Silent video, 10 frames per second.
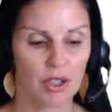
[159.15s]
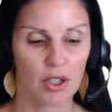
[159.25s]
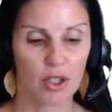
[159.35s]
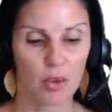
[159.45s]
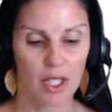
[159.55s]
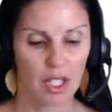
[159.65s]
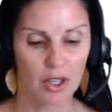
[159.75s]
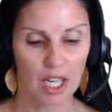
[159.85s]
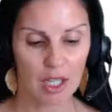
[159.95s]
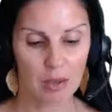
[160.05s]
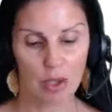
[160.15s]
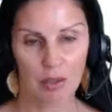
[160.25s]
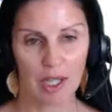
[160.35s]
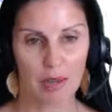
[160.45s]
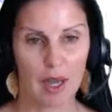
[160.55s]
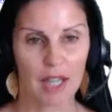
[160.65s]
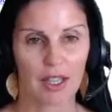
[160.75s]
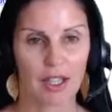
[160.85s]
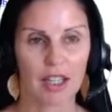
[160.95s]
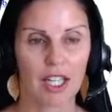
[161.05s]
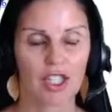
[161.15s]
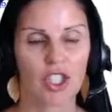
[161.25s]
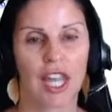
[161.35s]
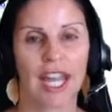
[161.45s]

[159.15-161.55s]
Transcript: So you don't want to hear any more about the potluck lunch,